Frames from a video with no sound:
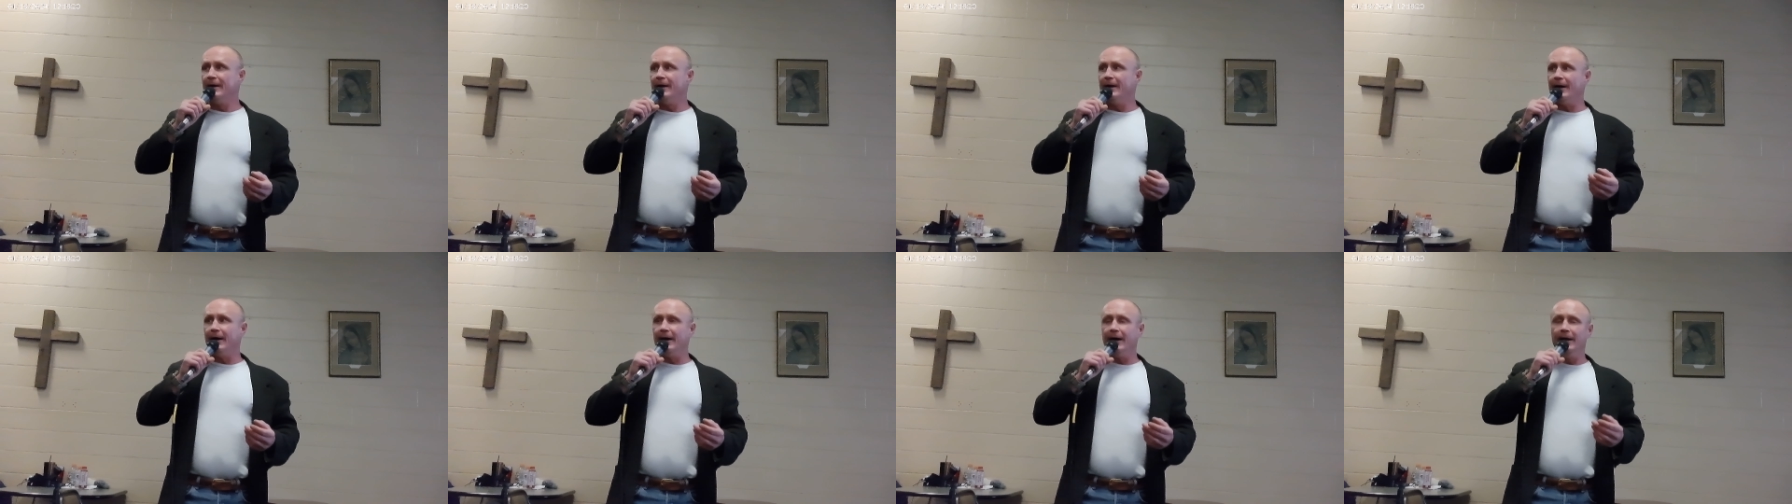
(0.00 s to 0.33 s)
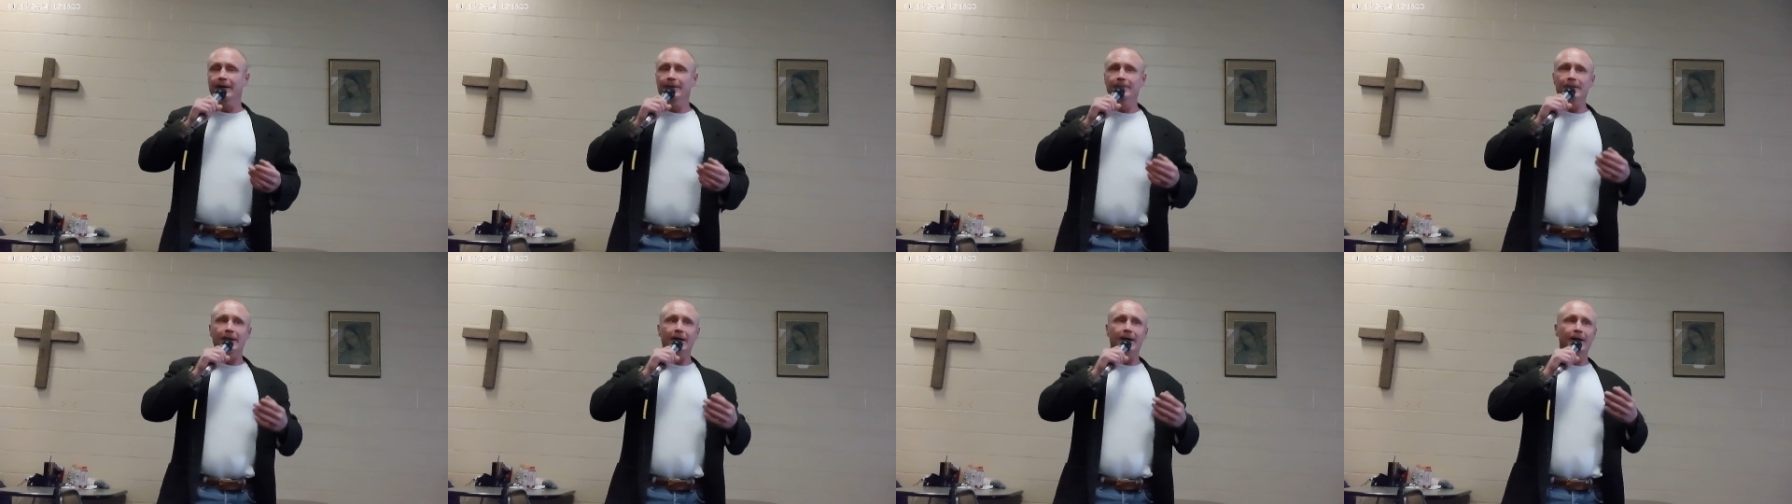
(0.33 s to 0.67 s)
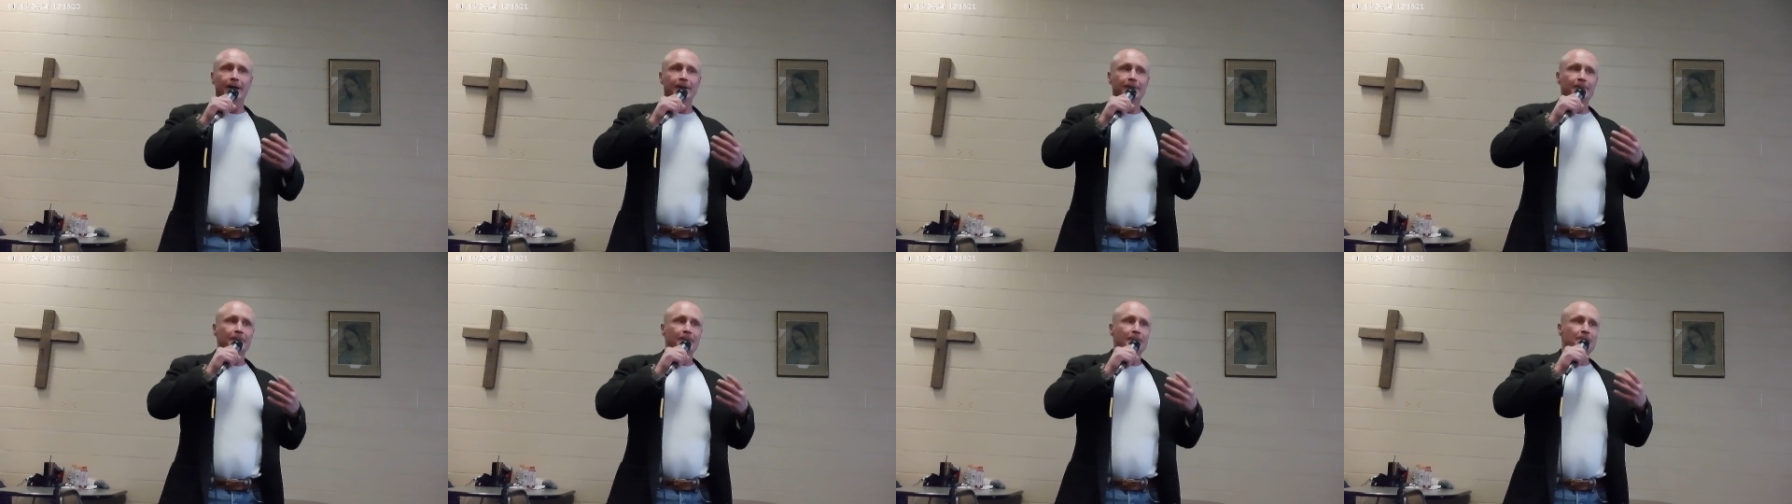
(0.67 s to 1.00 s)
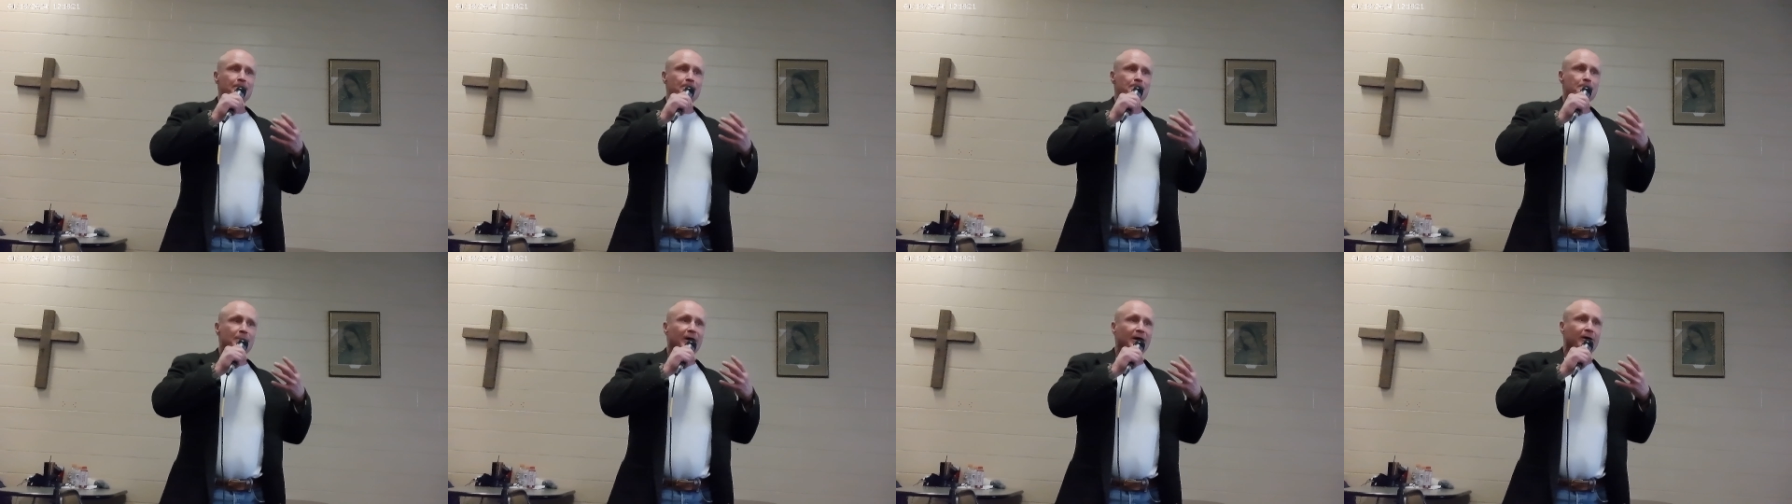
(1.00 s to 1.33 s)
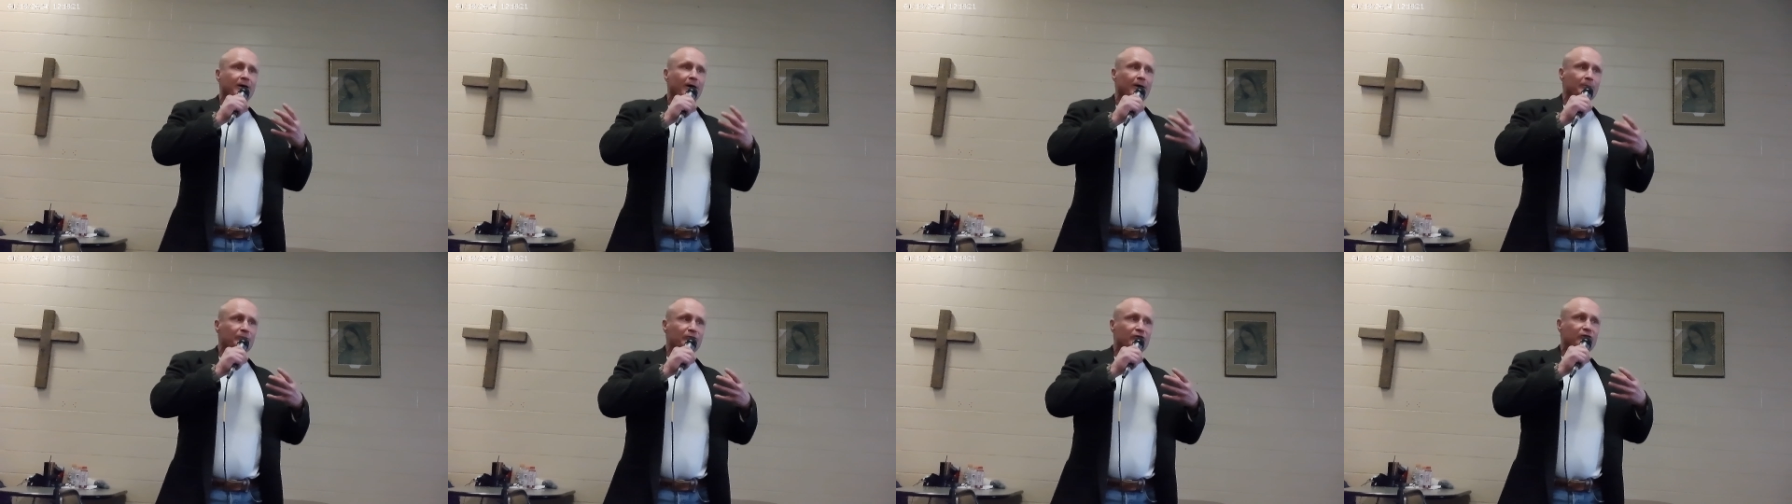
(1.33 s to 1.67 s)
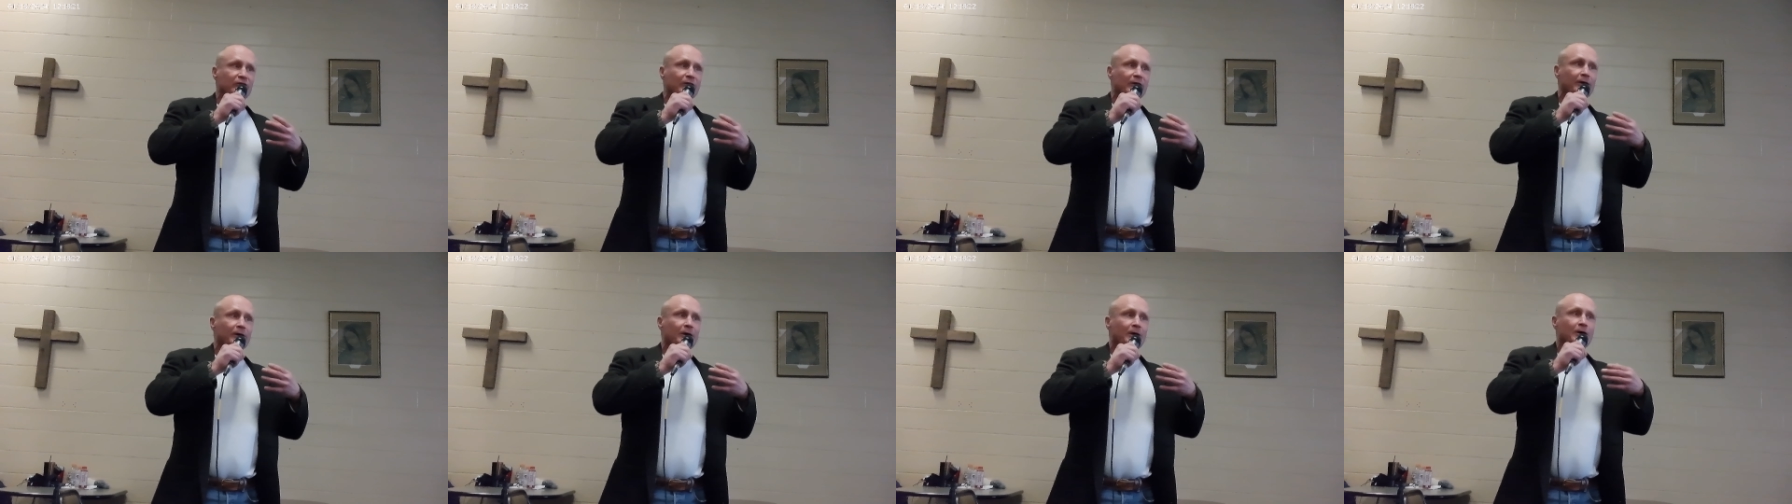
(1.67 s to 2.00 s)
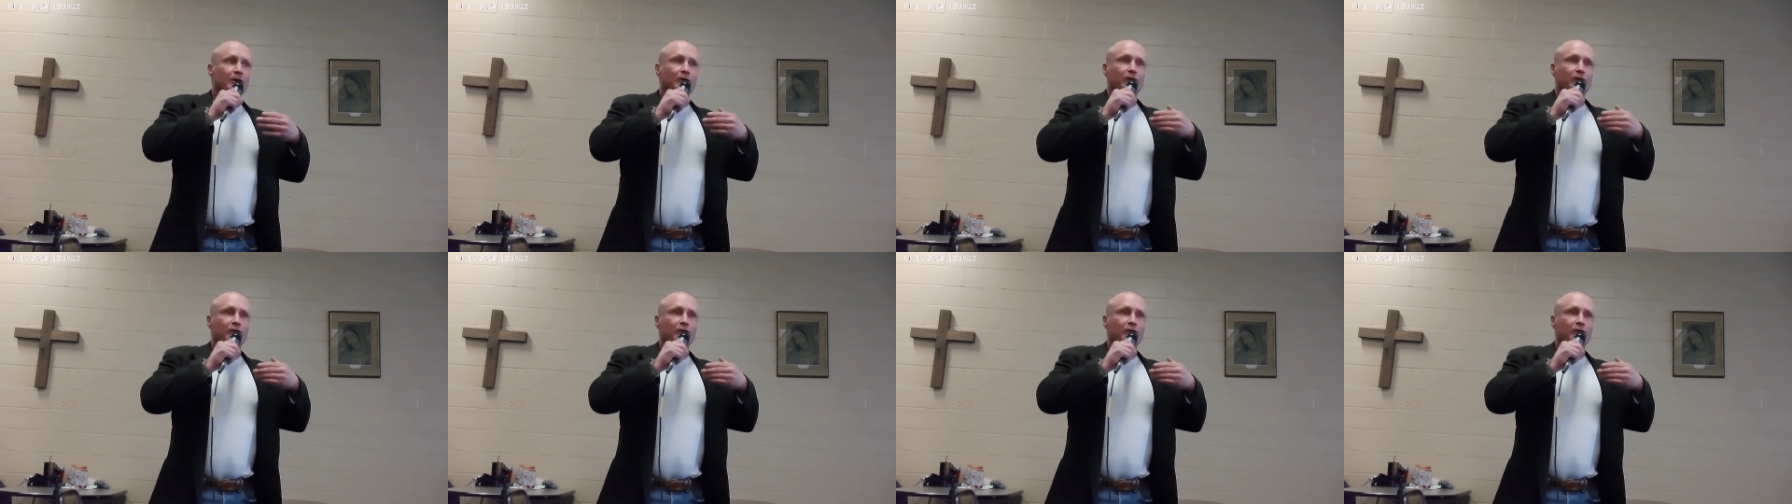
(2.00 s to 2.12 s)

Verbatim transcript: and, and becomes the